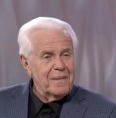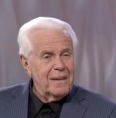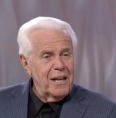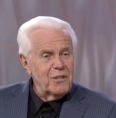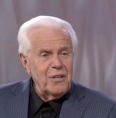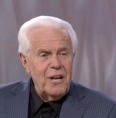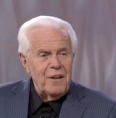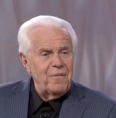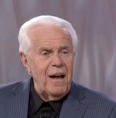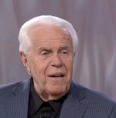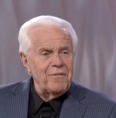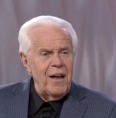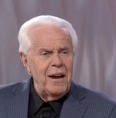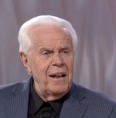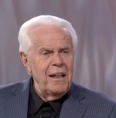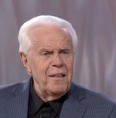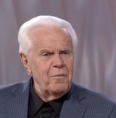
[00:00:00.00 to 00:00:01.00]
He said, if I've
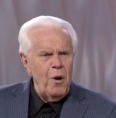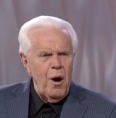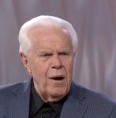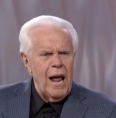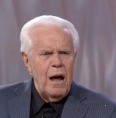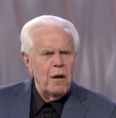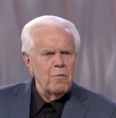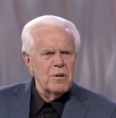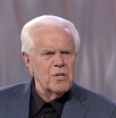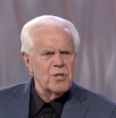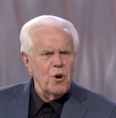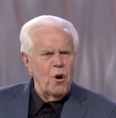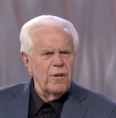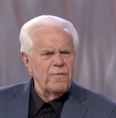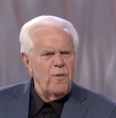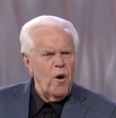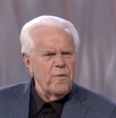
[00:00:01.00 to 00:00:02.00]
done anything wrong, I'll restore
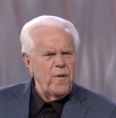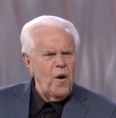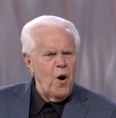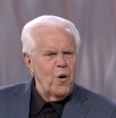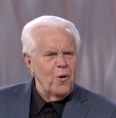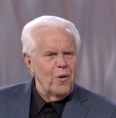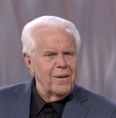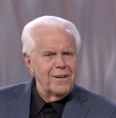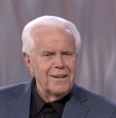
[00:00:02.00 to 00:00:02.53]
it fourfold.